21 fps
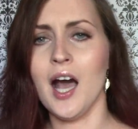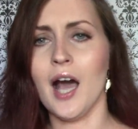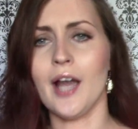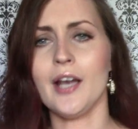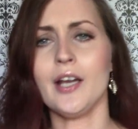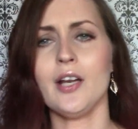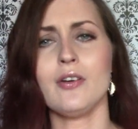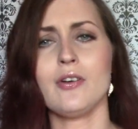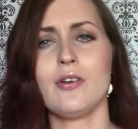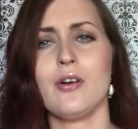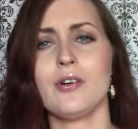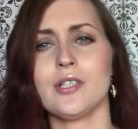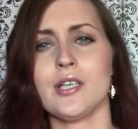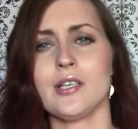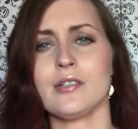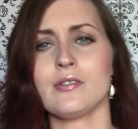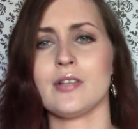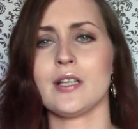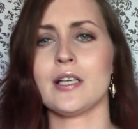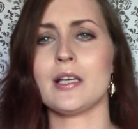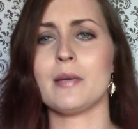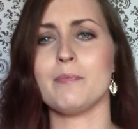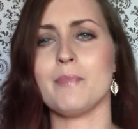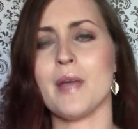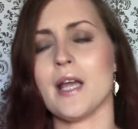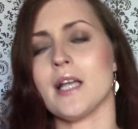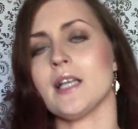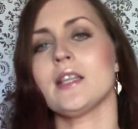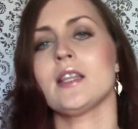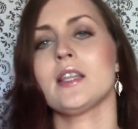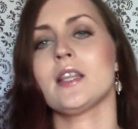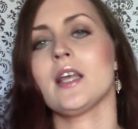I don't know, cocktails are like a
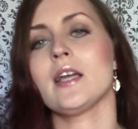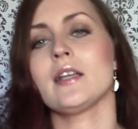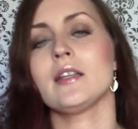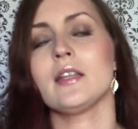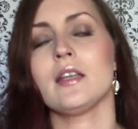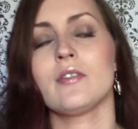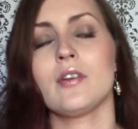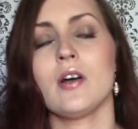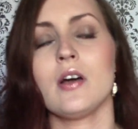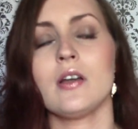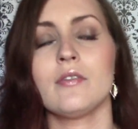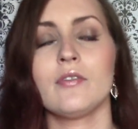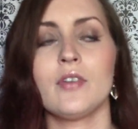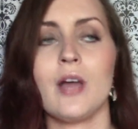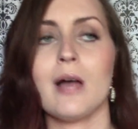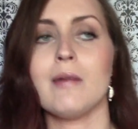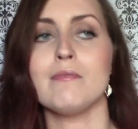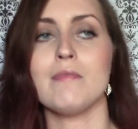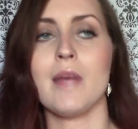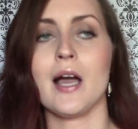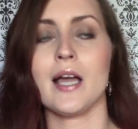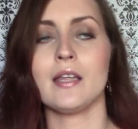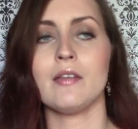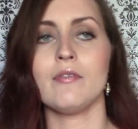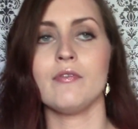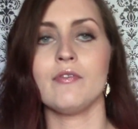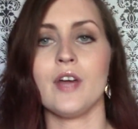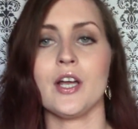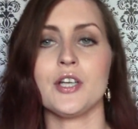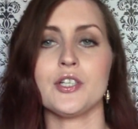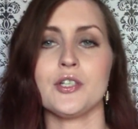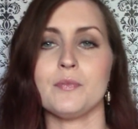big thing. They've kind of come back in
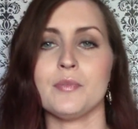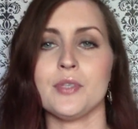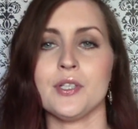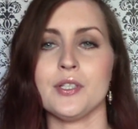fashion,